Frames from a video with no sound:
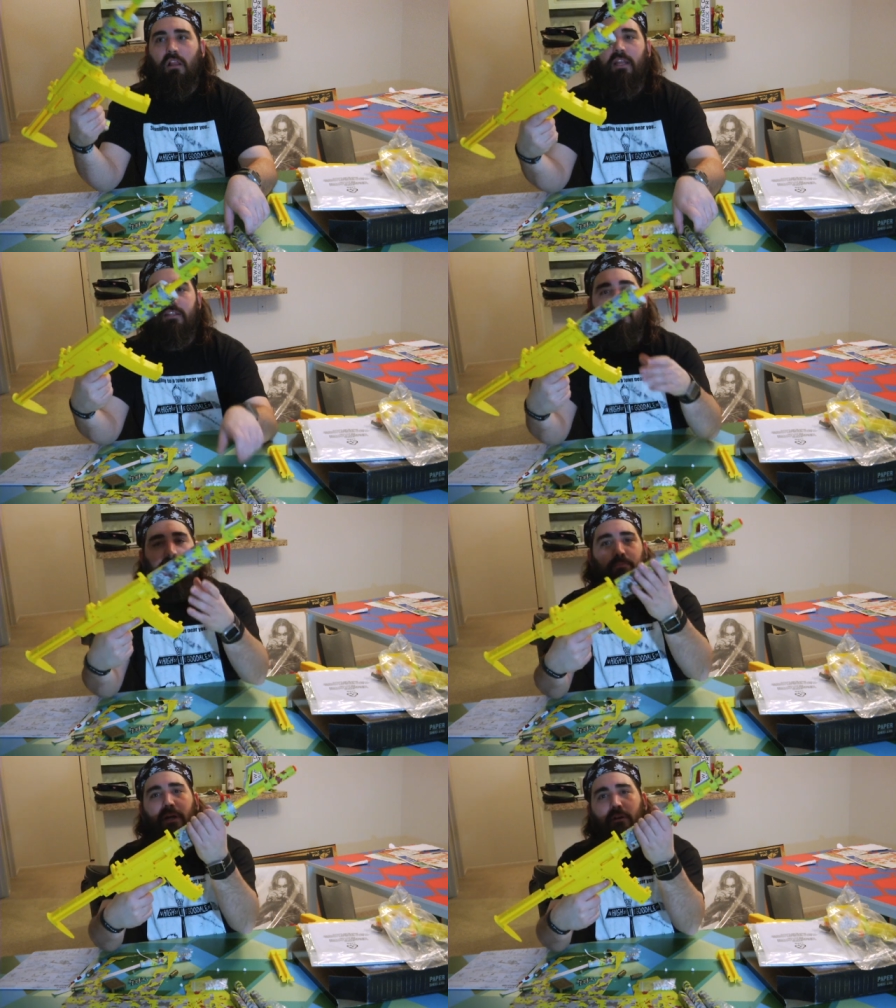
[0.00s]
Like this
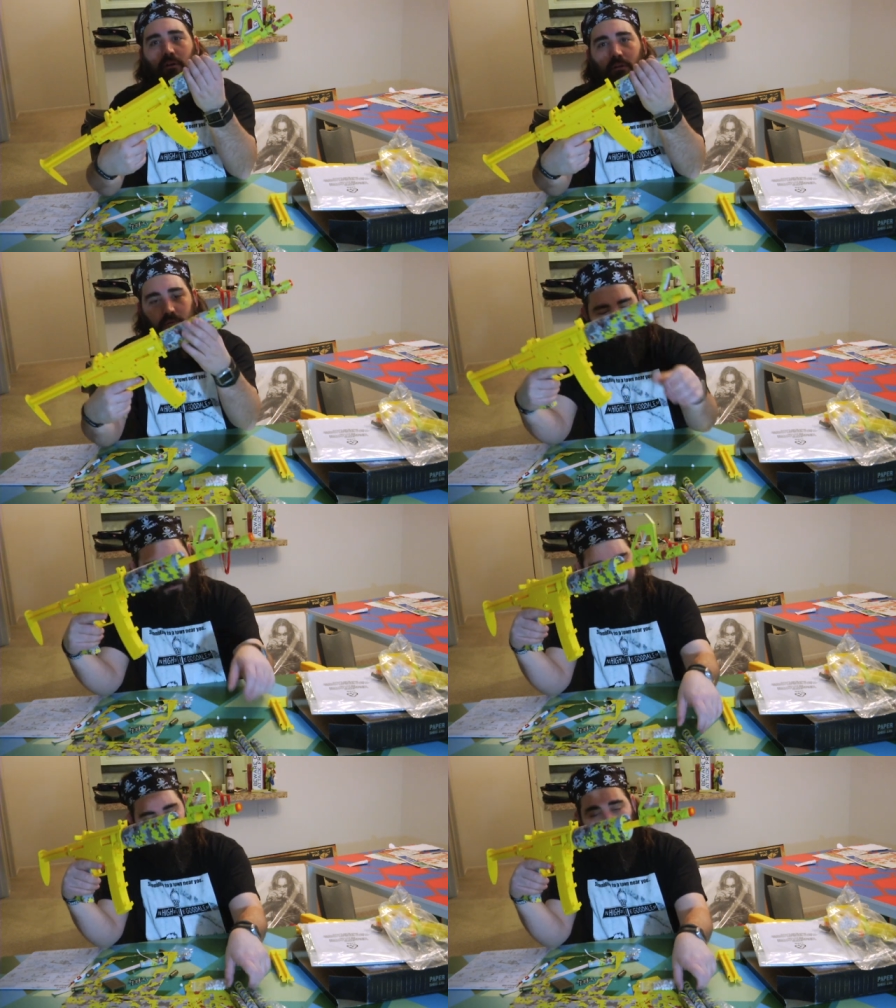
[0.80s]
barrel,
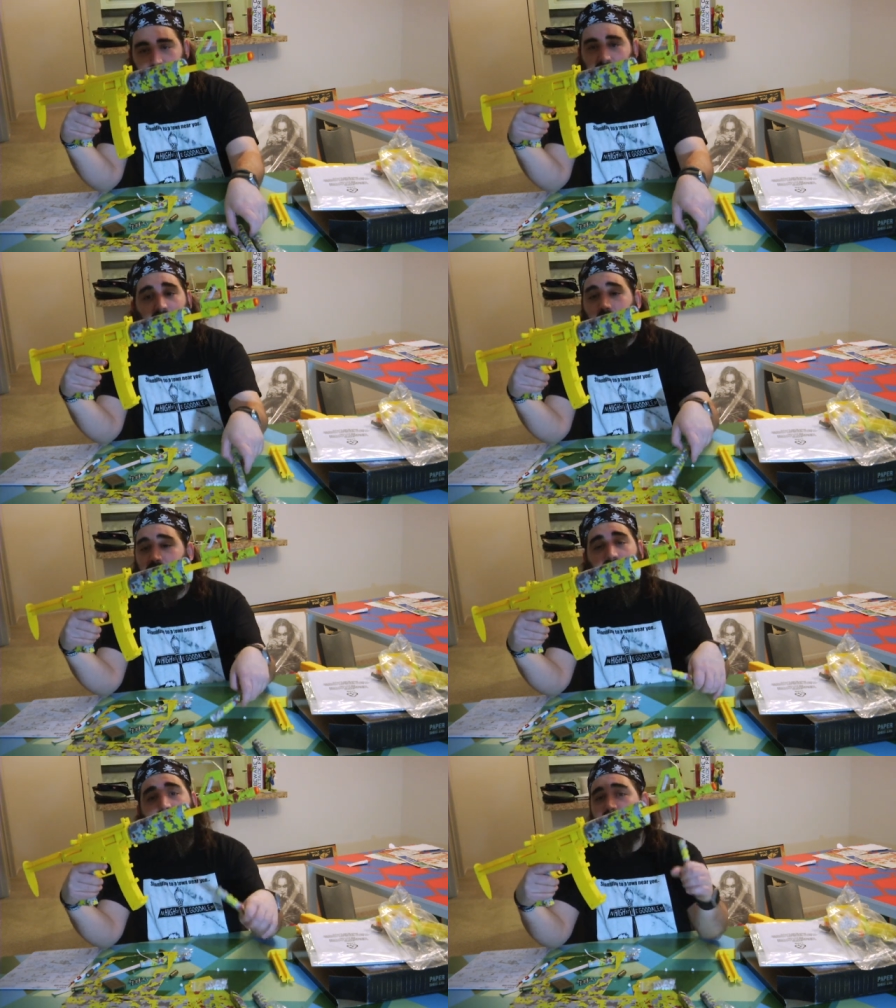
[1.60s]
which I don't
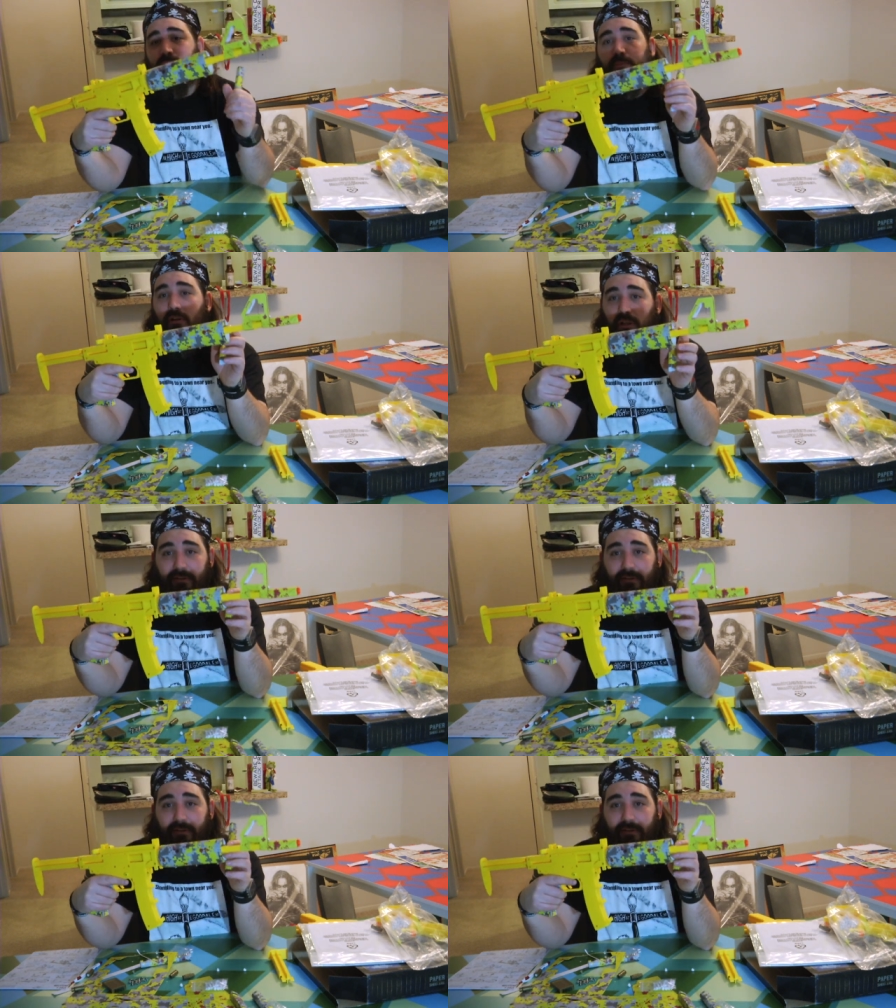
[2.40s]
even like this barrel.